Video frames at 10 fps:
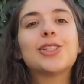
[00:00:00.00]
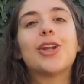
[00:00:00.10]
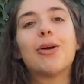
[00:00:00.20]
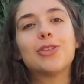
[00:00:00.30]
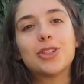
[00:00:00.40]

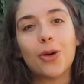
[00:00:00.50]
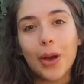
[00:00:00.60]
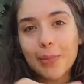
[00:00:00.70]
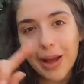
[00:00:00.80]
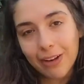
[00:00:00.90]
So now I'm just
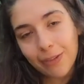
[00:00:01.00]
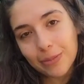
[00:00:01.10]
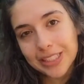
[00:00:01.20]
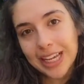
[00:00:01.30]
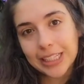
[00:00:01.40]
going back
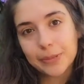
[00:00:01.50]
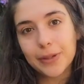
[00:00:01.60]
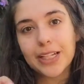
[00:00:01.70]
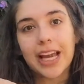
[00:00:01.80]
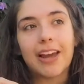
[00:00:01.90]
from the
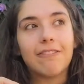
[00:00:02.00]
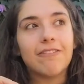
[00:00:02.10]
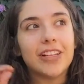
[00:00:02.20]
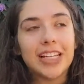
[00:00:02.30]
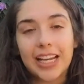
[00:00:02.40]
textbook and
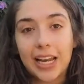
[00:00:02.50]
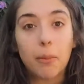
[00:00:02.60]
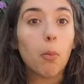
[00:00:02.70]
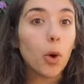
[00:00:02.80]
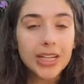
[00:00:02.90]
filling
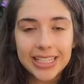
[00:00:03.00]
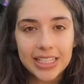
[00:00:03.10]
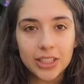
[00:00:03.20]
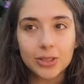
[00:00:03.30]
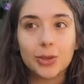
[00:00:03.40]
in more
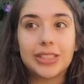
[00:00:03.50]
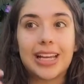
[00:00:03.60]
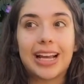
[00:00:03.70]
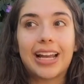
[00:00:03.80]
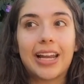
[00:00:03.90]
detail. So
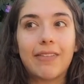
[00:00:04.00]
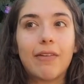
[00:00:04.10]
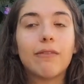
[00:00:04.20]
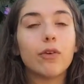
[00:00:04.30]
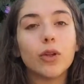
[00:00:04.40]
it's like an
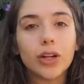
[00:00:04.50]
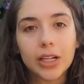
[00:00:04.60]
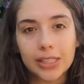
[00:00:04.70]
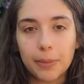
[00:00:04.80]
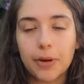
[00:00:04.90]
even fuller
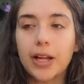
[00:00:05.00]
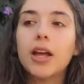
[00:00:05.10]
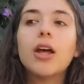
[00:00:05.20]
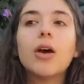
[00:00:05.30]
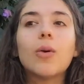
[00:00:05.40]
summary
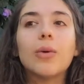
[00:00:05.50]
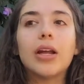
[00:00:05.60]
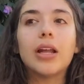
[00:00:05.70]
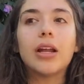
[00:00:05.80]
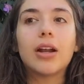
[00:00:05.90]

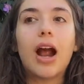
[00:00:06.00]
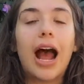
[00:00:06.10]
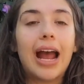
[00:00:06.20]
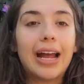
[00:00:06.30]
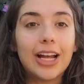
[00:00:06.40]
where
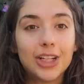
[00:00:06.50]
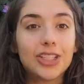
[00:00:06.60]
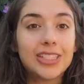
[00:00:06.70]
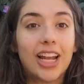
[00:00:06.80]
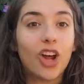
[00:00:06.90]
I
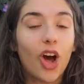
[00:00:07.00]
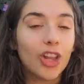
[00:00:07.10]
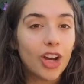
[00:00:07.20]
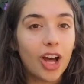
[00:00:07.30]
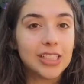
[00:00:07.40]
understand
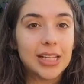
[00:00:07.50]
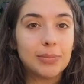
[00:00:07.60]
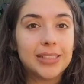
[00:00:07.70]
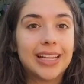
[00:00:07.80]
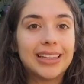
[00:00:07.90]
all the
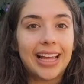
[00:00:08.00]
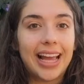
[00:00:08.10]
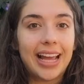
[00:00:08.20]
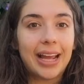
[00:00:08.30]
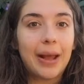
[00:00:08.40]
concepts that
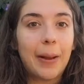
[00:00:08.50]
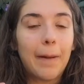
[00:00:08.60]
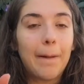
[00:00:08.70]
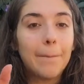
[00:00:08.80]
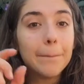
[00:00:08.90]
they
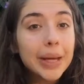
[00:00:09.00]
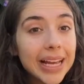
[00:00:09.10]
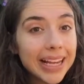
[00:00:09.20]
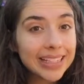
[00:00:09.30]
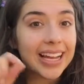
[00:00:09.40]

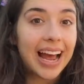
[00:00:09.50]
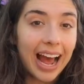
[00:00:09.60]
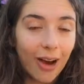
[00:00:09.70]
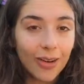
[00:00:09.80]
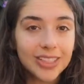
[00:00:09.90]
picked
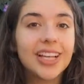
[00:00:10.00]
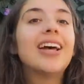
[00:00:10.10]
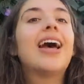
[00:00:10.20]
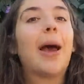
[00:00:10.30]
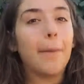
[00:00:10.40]
out
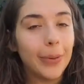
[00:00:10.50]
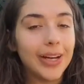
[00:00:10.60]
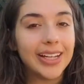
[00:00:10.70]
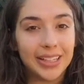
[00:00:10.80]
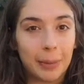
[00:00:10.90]
and
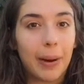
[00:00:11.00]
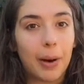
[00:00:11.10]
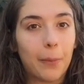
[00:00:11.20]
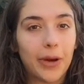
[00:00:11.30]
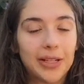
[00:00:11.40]
put in their
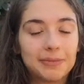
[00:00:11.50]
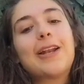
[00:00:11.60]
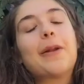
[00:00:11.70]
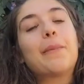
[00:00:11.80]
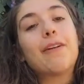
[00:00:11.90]
PowerPoint.
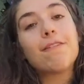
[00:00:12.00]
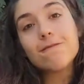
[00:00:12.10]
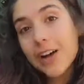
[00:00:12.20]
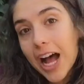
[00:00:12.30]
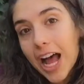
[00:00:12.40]
Number
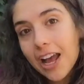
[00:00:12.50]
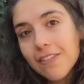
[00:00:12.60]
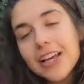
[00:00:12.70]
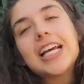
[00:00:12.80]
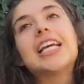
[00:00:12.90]

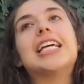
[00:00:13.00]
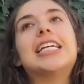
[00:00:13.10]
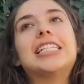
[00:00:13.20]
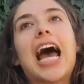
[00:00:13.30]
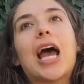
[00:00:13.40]
5
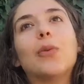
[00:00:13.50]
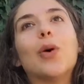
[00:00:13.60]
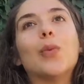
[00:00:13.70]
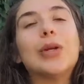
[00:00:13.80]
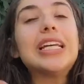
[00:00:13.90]
is I
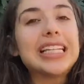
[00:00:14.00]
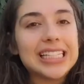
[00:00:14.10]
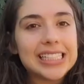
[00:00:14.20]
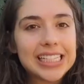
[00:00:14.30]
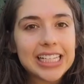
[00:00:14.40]
will
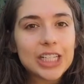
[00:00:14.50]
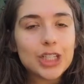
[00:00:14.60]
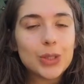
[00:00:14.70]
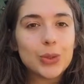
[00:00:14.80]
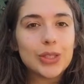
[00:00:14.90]
re-listen
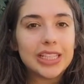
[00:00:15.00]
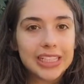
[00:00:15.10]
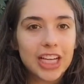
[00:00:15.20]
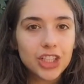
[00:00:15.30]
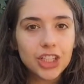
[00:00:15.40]
to
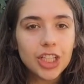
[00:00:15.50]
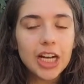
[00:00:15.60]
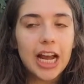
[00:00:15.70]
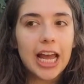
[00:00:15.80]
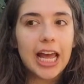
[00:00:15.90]
the
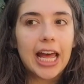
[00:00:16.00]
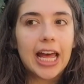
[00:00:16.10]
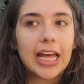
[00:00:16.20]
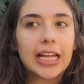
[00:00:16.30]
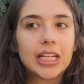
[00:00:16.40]
lecture
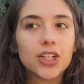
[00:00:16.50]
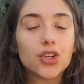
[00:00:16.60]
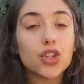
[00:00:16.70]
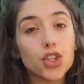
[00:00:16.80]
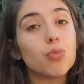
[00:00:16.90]
and
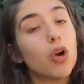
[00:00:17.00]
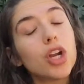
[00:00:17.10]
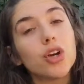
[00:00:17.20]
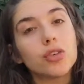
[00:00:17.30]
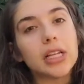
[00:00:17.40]
do
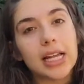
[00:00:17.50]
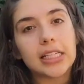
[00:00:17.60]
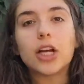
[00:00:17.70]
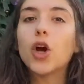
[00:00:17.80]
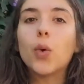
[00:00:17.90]
more notes
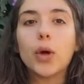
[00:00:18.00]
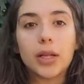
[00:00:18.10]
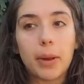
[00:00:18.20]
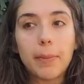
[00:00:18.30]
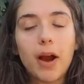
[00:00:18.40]
as I go
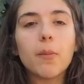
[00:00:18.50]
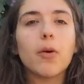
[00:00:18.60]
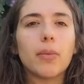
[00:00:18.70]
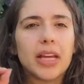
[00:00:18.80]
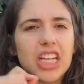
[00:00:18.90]
in my
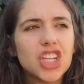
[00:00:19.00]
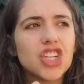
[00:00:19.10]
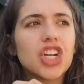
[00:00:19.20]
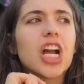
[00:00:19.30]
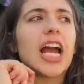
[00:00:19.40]
PowerPoint, making
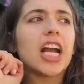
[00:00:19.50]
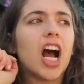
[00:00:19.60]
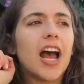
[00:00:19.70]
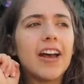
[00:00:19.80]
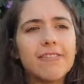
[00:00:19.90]
sure I
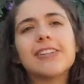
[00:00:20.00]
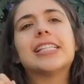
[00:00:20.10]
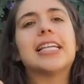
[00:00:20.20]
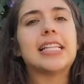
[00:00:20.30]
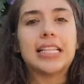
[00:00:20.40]
got
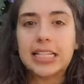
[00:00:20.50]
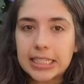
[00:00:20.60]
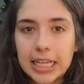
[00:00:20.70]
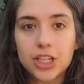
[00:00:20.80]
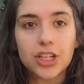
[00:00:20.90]
everything that
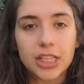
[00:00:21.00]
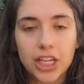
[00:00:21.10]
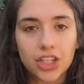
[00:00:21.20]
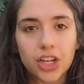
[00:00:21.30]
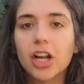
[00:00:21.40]
they said during
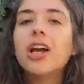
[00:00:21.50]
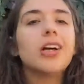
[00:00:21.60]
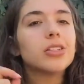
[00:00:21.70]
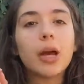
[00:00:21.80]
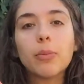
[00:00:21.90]
lecture.
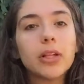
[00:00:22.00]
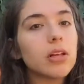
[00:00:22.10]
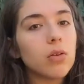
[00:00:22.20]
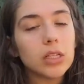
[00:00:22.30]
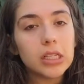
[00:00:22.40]
So I'm
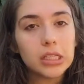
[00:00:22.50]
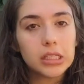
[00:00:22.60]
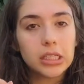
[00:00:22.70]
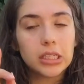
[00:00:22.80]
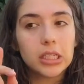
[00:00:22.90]
really only
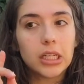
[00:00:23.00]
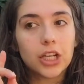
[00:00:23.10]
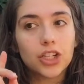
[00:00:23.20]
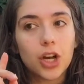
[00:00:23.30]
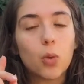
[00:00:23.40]
listening to
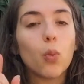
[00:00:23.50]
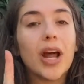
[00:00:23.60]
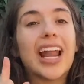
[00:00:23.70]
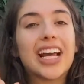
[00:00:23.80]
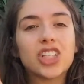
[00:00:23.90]
lecture
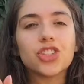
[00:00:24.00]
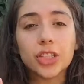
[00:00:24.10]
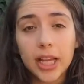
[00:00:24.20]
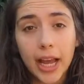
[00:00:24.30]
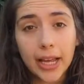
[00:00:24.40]
1
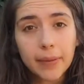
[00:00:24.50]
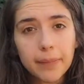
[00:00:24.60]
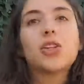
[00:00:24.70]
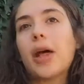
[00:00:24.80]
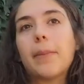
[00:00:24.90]
extra
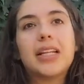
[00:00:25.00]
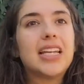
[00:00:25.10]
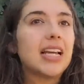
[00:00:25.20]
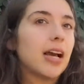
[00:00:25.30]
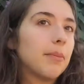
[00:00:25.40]
time, so that may
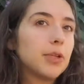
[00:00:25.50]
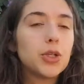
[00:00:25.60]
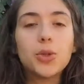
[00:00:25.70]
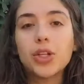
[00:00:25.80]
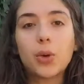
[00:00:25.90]
take up
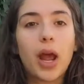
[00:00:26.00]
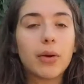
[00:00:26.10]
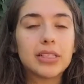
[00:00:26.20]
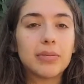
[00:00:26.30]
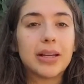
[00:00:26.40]
2 to 3
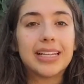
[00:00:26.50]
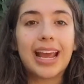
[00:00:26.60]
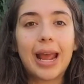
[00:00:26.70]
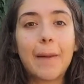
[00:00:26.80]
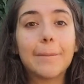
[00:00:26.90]
hours of my
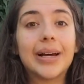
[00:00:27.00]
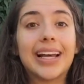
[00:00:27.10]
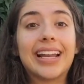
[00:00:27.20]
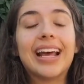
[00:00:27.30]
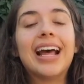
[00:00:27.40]
day,
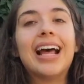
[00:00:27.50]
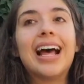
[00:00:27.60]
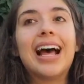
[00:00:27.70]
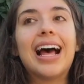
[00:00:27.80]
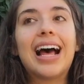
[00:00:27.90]
but
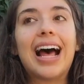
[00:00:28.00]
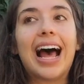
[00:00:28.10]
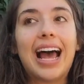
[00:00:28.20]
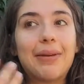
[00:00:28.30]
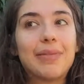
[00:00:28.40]

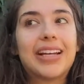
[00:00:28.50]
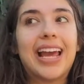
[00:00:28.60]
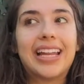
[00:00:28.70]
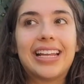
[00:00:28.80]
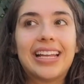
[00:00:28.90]
I'm
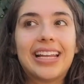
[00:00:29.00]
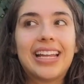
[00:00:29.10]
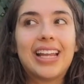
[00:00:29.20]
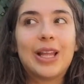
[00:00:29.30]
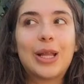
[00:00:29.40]

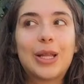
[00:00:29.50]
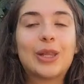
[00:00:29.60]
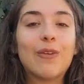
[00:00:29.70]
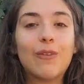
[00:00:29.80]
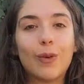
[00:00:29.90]
getting
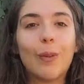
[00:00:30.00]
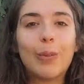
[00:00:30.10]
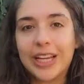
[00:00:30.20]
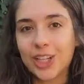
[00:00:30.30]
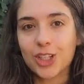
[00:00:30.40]
the full
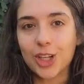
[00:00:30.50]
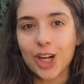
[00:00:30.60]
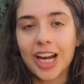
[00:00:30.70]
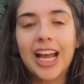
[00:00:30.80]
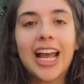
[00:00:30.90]

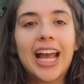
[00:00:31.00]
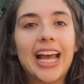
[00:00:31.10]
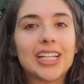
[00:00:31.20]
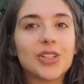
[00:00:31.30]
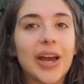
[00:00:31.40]
picture.
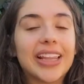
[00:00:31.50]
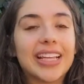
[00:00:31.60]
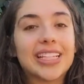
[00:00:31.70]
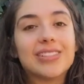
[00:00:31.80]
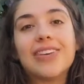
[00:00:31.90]
And so I
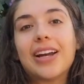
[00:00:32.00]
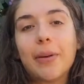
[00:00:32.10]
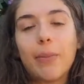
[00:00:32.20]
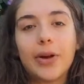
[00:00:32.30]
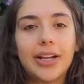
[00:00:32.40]
think it's
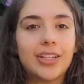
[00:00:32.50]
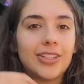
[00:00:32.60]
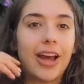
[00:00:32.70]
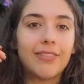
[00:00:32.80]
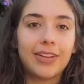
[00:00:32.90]
very
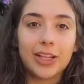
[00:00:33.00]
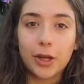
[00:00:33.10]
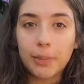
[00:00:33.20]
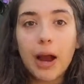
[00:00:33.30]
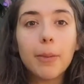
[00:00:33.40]
important to have
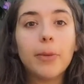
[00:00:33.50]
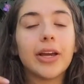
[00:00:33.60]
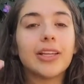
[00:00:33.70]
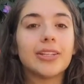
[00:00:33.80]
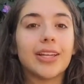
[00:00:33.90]
like your
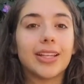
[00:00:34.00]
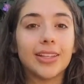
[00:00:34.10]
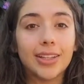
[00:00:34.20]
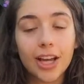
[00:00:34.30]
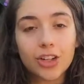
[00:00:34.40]
PowerPoint to
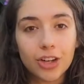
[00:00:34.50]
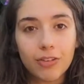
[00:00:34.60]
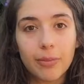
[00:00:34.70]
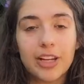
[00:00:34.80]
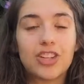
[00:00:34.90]
get the lecture
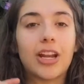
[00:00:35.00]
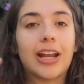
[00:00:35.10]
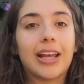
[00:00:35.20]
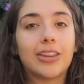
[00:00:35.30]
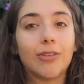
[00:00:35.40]
information
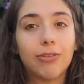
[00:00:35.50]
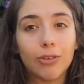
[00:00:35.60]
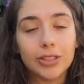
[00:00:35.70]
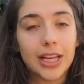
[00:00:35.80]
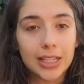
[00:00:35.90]
and get the
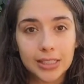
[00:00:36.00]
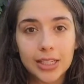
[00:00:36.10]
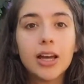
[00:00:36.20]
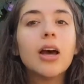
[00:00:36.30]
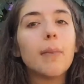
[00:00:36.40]
full
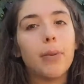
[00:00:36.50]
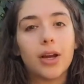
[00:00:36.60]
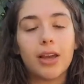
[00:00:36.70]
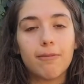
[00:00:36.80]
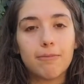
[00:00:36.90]

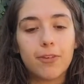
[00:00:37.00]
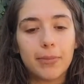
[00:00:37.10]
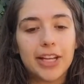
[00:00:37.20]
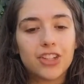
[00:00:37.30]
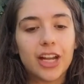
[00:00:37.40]
textbook
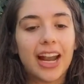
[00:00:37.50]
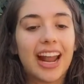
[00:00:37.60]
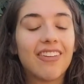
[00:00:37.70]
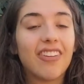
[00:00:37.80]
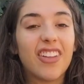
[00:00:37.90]
information
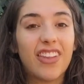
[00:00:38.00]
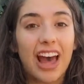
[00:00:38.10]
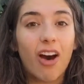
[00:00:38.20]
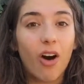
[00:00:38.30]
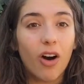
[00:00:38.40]
and have
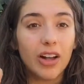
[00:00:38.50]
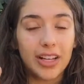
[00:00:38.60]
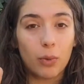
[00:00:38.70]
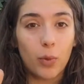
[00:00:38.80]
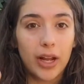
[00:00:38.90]
that all
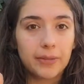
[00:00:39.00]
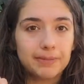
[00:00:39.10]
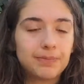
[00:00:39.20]
in one.